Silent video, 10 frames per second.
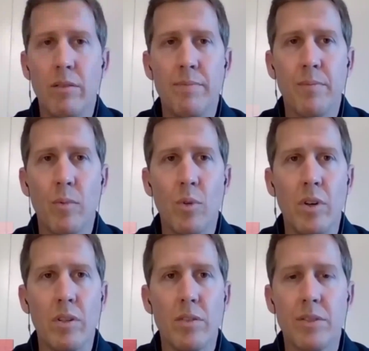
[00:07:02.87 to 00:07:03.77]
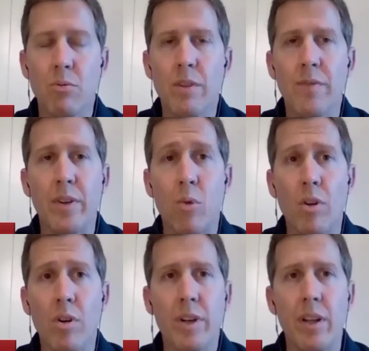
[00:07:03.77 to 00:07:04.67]
Wow. Well, terrific
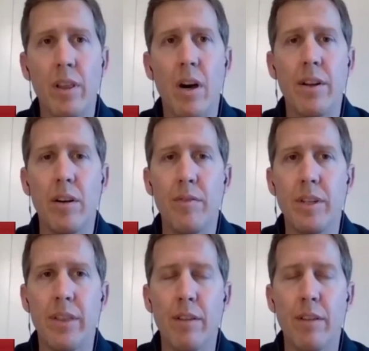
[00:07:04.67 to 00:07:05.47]
work, and a lot of it.